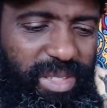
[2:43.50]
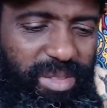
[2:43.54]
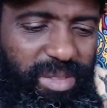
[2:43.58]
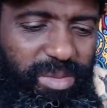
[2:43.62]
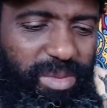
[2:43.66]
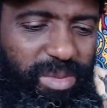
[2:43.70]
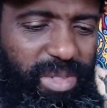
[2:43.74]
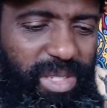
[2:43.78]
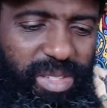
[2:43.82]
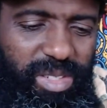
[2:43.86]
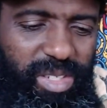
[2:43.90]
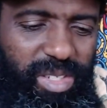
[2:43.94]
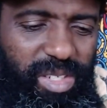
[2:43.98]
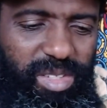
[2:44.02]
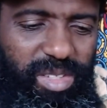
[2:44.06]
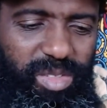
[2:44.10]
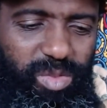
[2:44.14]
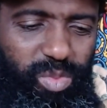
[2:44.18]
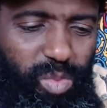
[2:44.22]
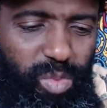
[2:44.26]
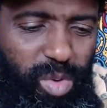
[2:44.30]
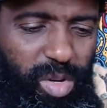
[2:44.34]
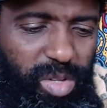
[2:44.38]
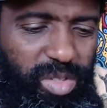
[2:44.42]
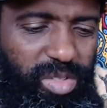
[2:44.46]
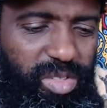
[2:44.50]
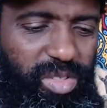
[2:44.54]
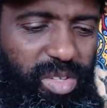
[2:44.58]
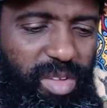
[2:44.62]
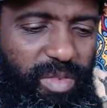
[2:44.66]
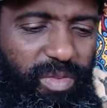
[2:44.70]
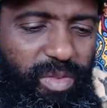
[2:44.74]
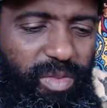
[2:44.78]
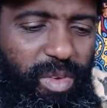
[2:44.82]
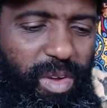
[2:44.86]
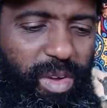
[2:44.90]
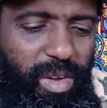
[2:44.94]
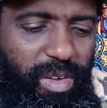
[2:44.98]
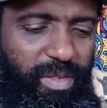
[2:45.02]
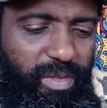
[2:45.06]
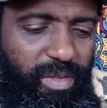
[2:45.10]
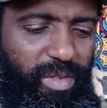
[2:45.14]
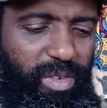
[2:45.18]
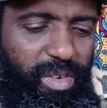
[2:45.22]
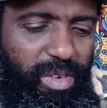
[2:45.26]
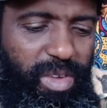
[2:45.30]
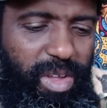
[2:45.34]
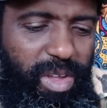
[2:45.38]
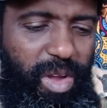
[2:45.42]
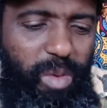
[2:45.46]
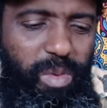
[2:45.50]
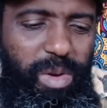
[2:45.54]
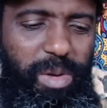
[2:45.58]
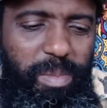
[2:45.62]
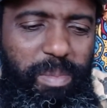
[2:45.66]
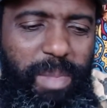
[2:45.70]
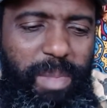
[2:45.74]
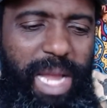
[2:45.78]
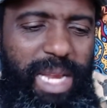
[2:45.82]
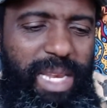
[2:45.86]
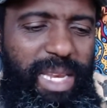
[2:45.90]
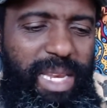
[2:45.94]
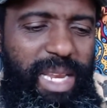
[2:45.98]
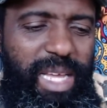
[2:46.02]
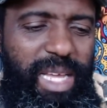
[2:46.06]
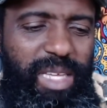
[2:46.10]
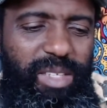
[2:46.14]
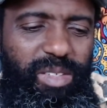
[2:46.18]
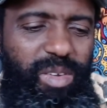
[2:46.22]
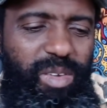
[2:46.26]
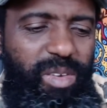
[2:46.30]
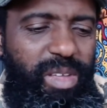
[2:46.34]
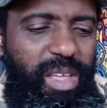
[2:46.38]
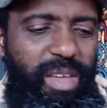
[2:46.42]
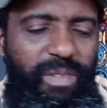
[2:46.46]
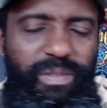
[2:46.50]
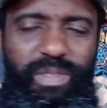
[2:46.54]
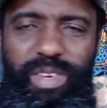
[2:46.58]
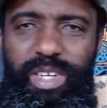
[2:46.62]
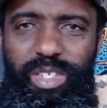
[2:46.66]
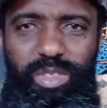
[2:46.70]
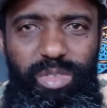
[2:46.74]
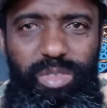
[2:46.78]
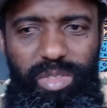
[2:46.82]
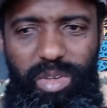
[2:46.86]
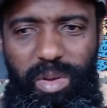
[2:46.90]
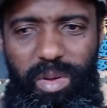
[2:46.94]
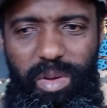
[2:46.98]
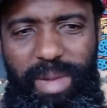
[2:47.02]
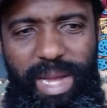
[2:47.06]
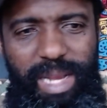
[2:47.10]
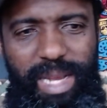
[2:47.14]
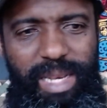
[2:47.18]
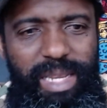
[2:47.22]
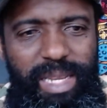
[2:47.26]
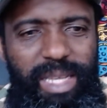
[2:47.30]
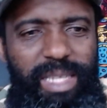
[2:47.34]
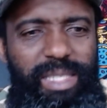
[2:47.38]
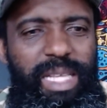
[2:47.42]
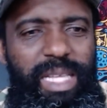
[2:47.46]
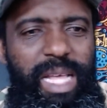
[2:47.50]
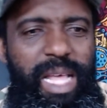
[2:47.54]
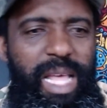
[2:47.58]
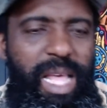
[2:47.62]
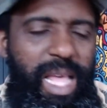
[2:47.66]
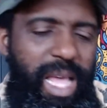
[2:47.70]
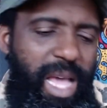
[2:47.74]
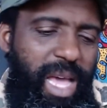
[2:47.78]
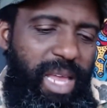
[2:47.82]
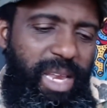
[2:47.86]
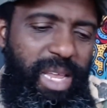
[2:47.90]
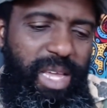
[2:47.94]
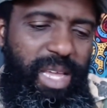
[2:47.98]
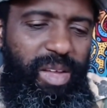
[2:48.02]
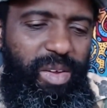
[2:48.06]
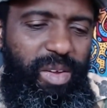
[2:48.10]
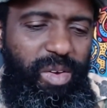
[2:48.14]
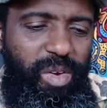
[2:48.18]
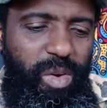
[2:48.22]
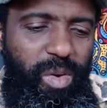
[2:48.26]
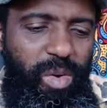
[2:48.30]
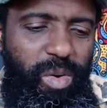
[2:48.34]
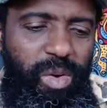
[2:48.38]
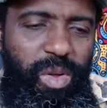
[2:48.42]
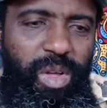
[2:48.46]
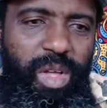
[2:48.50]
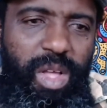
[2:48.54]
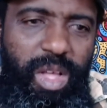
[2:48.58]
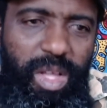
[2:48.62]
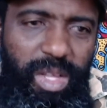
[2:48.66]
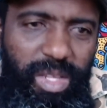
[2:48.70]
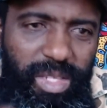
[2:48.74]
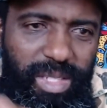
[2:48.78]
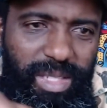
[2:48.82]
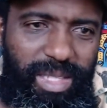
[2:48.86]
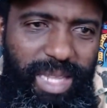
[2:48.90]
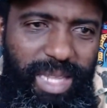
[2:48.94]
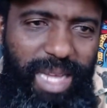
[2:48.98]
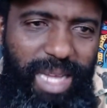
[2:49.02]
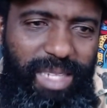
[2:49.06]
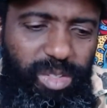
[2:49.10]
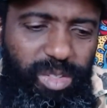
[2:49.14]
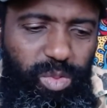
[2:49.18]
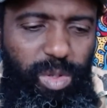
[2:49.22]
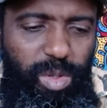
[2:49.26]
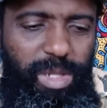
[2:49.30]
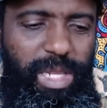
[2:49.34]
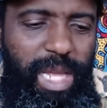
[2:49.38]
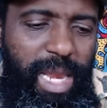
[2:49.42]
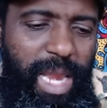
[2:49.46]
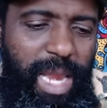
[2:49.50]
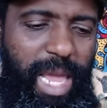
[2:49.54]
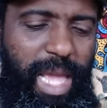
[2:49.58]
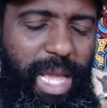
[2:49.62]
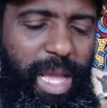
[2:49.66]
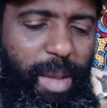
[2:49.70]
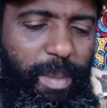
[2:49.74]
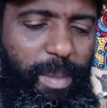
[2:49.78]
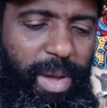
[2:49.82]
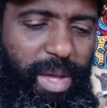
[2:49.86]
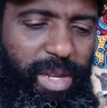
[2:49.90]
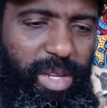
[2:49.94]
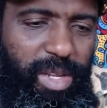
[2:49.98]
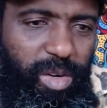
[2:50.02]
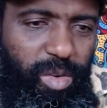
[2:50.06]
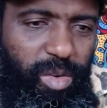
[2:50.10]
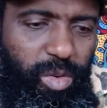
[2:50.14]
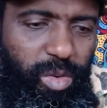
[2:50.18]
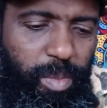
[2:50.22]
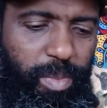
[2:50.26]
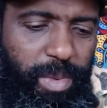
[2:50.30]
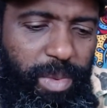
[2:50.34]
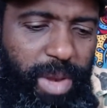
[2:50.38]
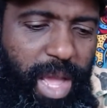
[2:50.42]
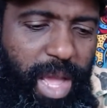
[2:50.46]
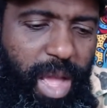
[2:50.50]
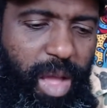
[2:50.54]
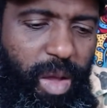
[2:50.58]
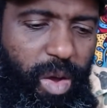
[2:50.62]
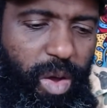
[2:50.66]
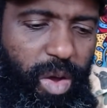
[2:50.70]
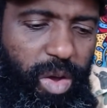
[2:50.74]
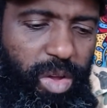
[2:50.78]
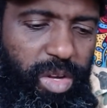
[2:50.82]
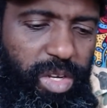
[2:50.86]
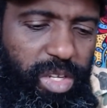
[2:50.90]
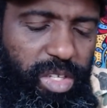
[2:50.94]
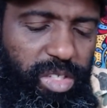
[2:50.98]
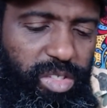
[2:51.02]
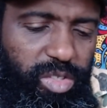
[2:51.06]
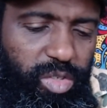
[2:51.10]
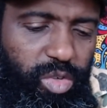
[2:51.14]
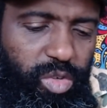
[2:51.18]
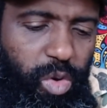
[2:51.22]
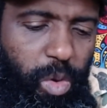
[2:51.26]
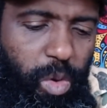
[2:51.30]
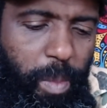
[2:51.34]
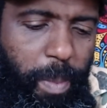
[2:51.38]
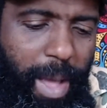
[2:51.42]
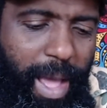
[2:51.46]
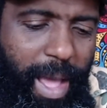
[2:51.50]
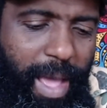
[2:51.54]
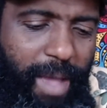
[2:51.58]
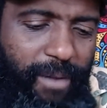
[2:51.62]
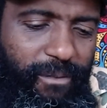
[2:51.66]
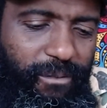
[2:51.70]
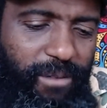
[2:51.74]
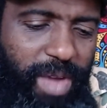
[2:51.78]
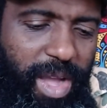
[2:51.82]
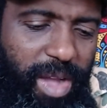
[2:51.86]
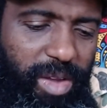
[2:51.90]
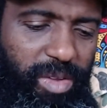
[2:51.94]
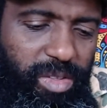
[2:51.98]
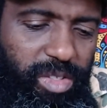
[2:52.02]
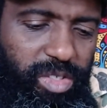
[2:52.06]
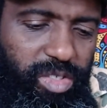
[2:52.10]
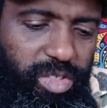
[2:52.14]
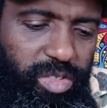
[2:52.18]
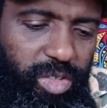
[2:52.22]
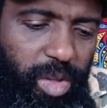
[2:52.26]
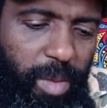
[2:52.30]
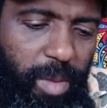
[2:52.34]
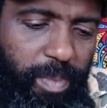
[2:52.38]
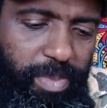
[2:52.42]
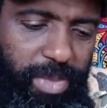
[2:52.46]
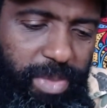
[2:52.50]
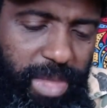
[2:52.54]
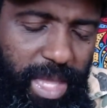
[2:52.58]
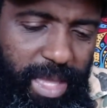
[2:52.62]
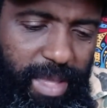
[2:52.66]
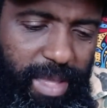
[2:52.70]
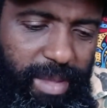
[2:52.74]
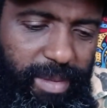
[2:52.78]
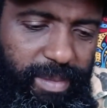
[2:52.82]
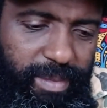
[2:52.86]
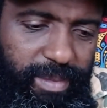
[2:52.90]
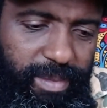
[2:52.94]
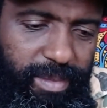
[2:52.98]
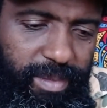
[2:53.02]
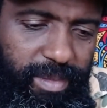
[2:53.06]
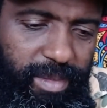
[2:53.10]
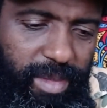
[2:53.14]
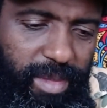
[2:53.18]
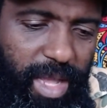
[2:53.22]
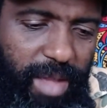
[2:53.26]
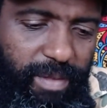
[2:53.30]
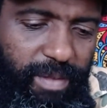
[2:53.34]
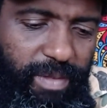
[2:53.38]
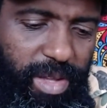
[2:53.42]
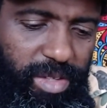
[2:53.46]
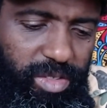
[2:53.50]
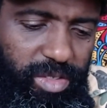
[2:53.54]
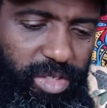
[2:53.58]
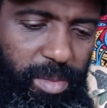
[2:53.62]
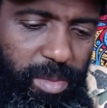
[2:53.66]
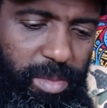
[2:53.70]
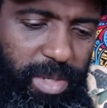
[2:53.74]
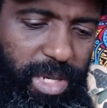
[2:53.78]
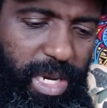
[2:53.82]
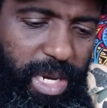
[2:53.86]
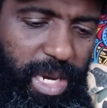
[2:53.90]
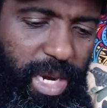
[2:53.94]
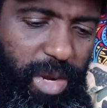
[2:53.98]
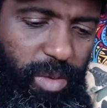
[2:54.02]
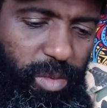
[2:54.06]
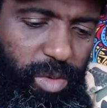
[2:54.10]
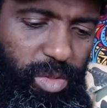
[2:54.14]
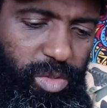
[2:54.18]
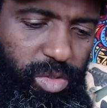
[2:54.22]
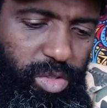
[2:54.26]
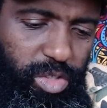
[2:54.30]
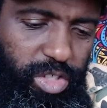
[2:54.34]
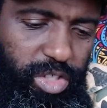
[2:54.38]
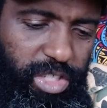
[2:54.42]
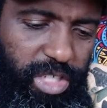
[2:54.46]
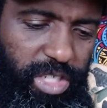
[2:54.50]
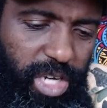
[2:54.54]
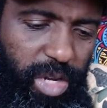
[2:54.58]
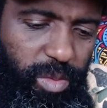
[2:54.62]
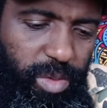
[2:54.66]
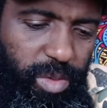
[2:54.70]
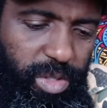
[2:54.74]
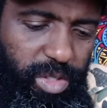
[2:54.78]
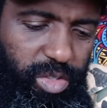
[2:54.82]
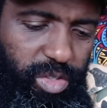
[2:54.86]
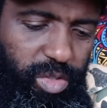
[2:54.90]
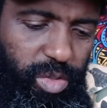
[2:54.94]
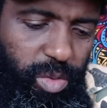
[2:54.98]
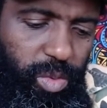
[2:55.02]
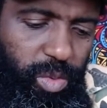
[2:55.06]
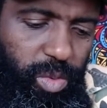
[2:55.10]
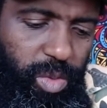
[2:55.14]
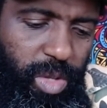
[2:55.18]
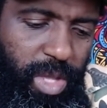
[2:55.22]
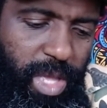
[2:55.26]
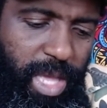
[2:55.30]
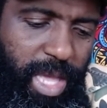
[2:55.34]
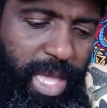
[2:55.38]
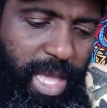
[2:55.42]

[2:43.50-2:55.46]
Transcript: We just want, if you come with madness, okay, finish with your madness and then go. That's what I like about the group. Now, on this group, I found something that I want to share with you.